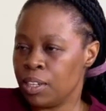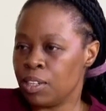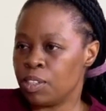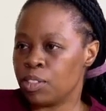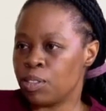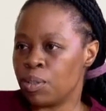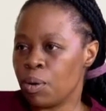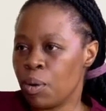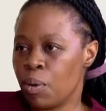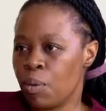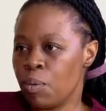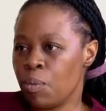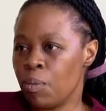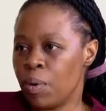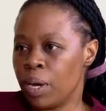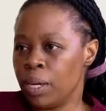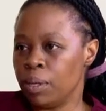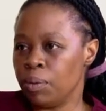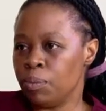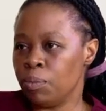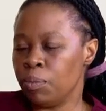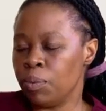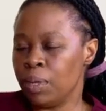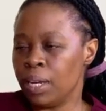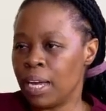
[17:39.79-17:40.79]
So
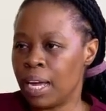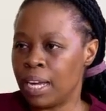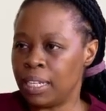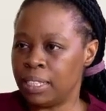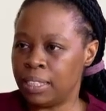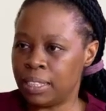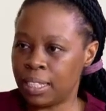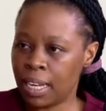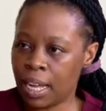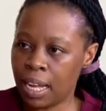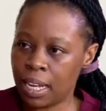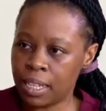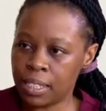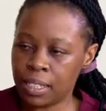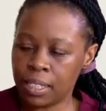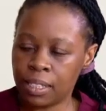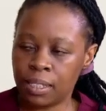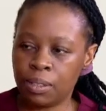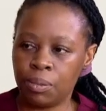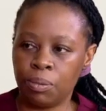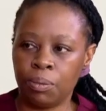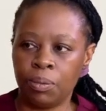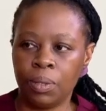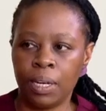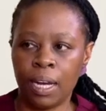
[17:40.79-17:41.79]
when we
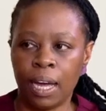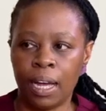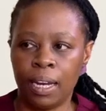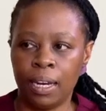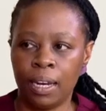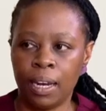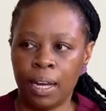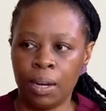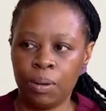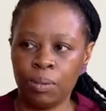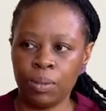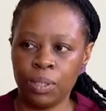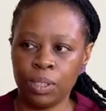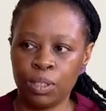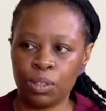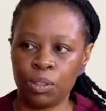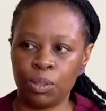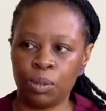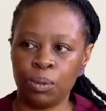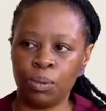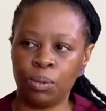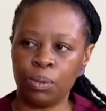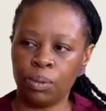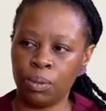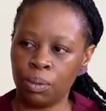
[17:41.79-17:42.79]
adjust, we allow it
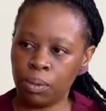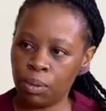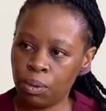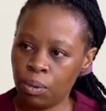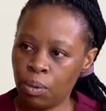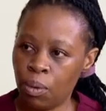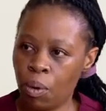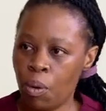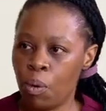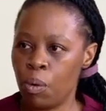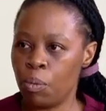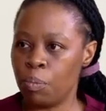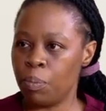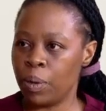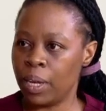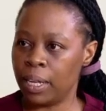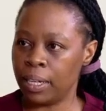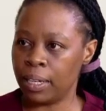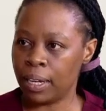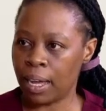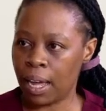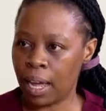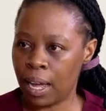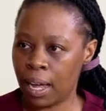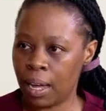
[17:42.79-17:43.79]
to
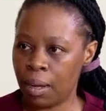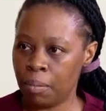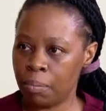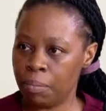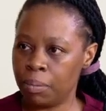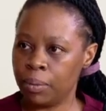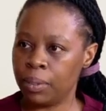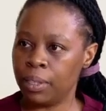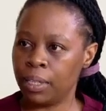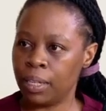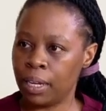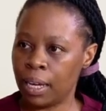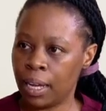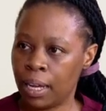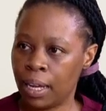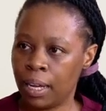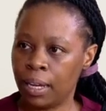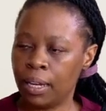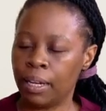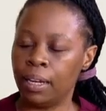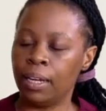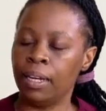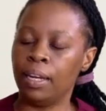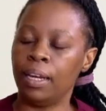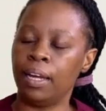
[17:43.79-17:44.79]
open up,
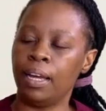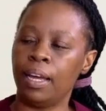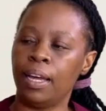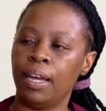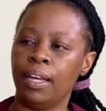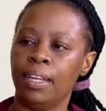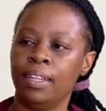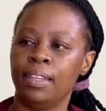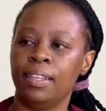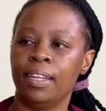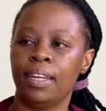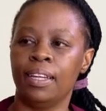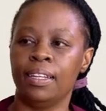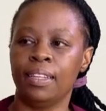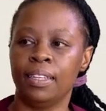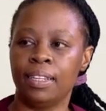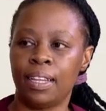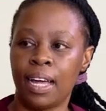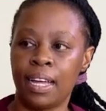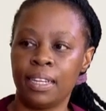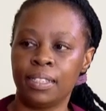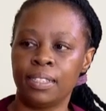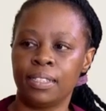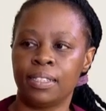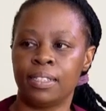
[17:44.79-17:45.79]
and then
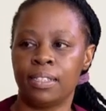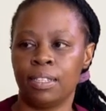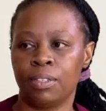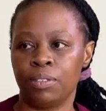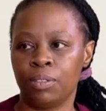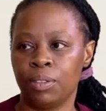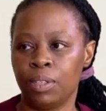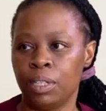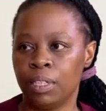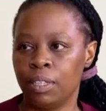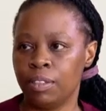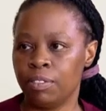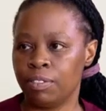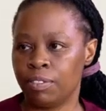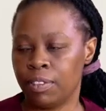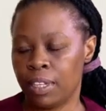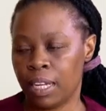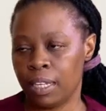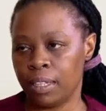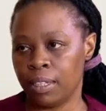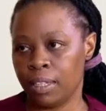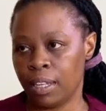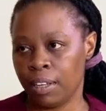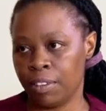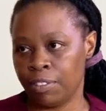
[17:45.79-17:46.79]
that's the relief
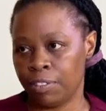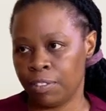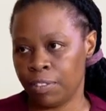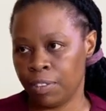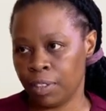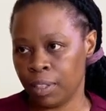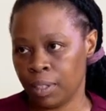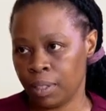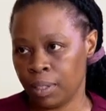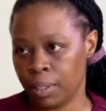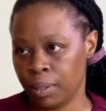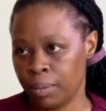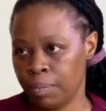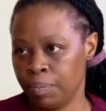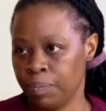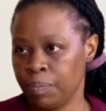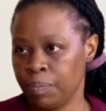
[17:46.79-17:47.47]
that they feel.